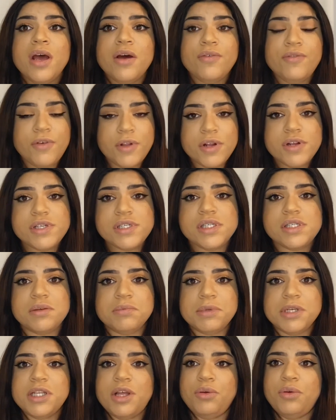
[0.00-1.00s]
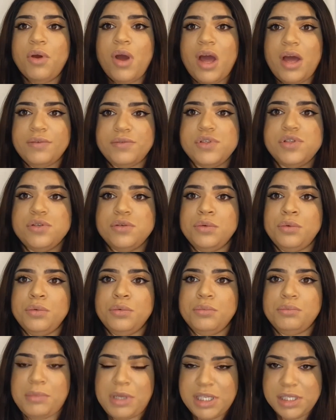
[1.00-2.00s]
Fillers is something that you have to
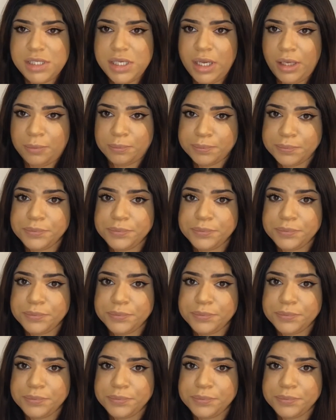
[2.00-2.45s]
maintain,